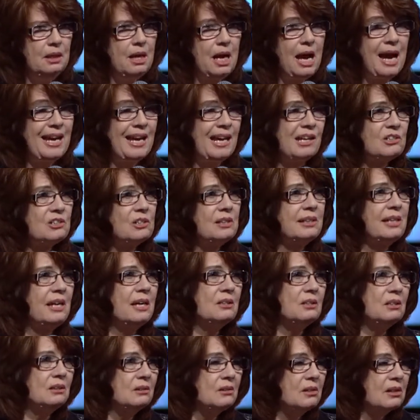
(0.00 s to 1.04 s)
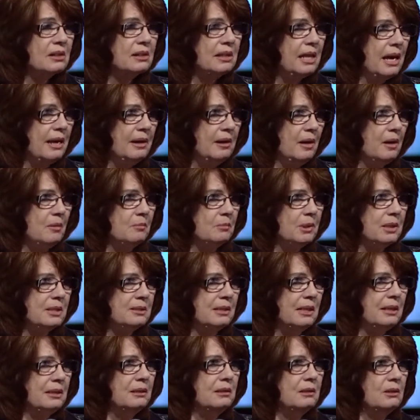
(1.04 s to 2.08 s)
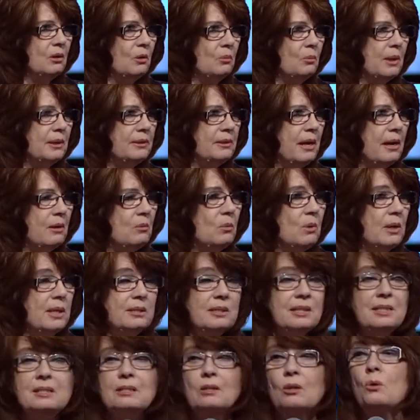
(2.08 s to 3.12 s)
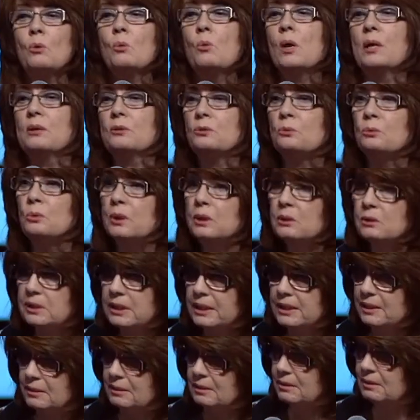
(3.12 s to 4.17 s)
I actually had to look that up because I didn't know what that was. It's a quadrillion.